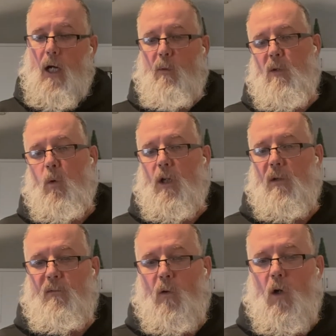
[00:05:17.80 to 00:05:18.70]
was working
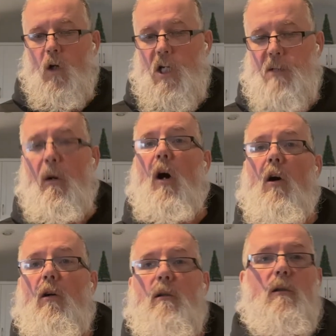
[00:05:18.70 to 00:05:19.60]
for a
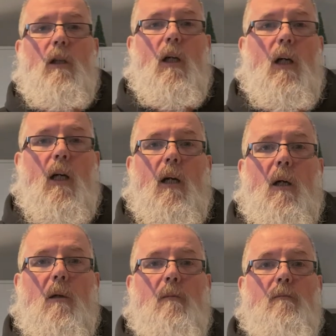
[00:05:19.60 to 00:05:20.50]
small
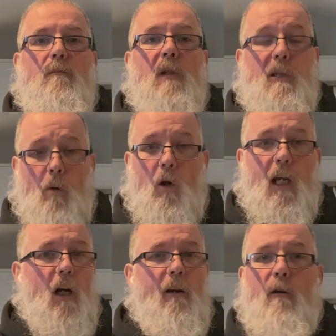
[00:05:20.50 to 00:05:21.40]

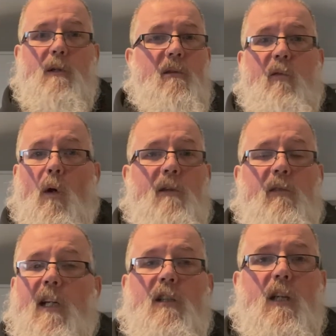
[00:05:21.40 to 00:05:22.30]
carrier. It was a 40
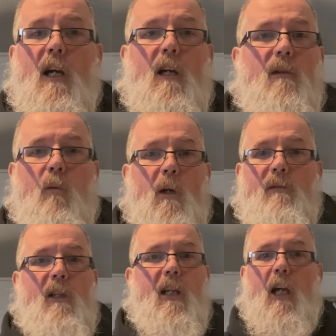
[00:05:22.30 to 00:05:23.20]
fleet
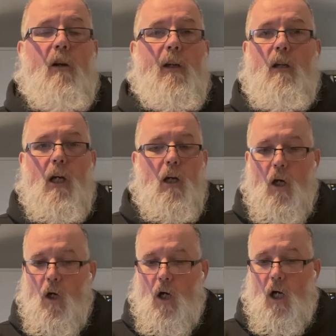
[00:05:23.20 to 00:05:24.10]
carrier.
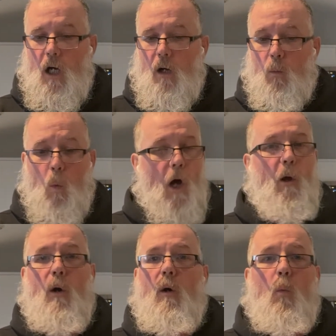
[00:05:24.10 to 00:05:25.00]

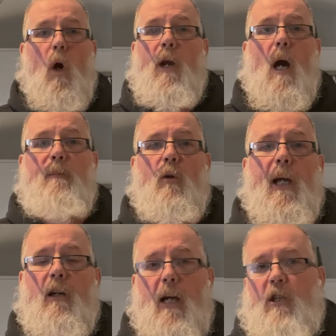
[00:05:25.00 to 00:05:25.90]
One
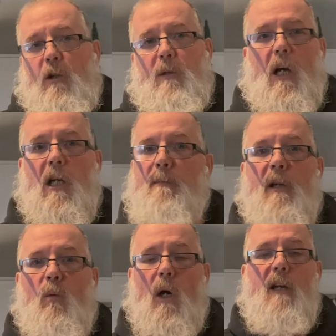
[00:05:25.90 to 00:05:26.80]
operator, actually it was a husband
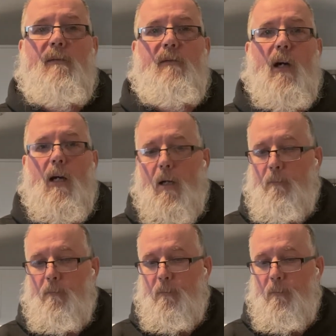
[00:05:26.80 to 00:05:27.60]
and wife, and